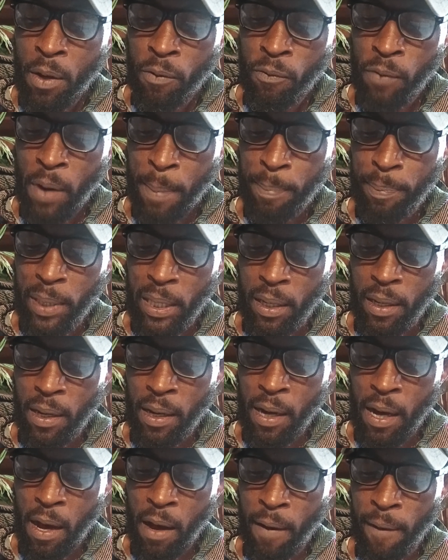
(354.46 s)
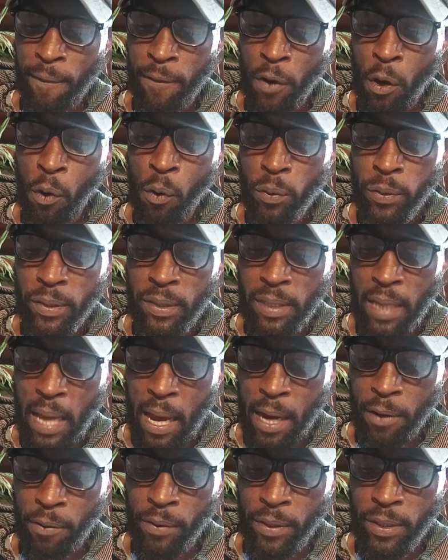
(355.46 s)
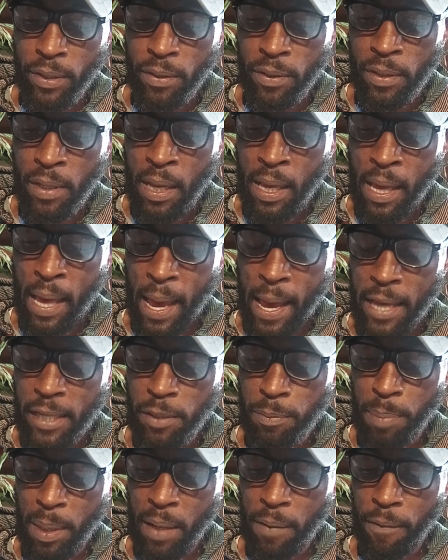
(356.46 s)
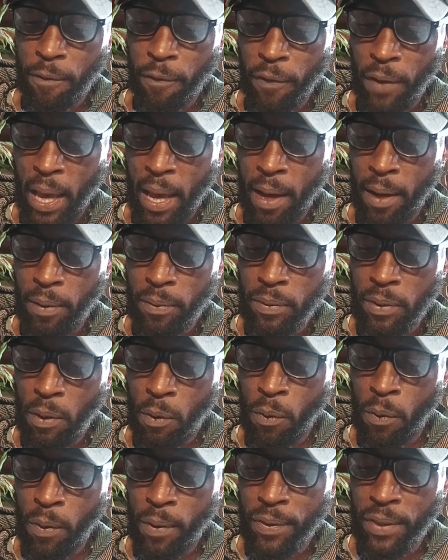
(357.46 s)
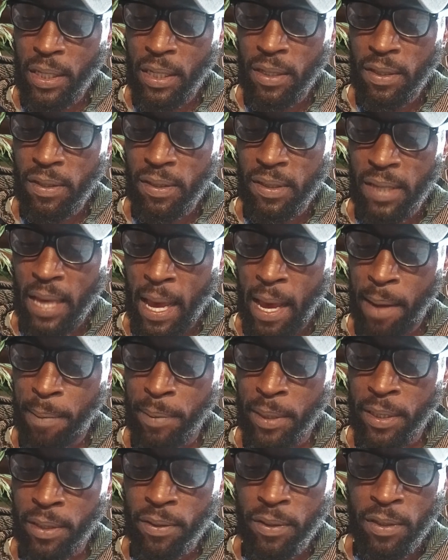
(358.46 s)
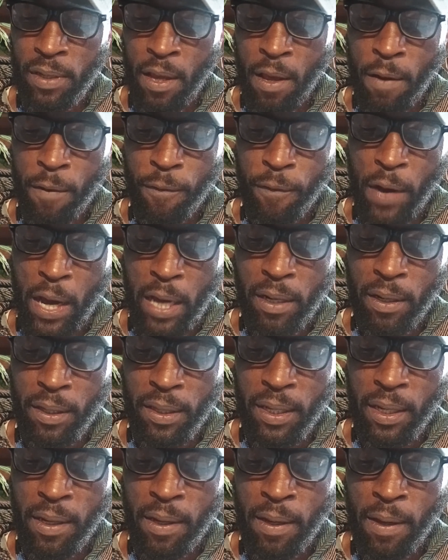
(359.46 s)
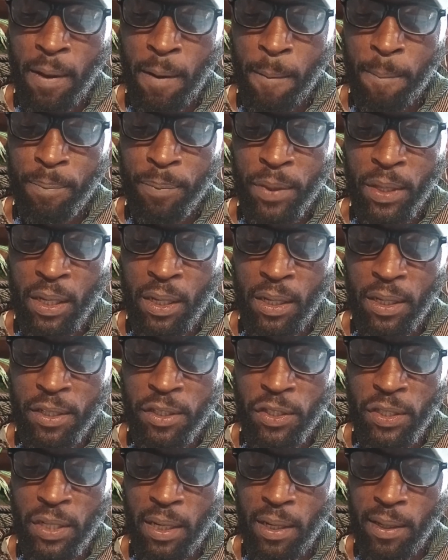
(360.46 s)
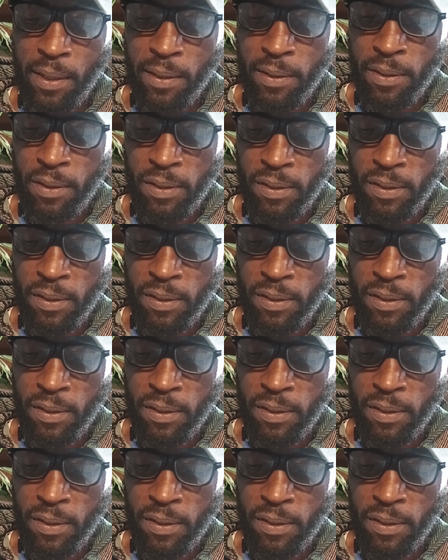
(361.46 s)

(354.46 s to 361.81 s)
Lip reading: replica of Osiris, has been found on these tablets. Finally, the Aegean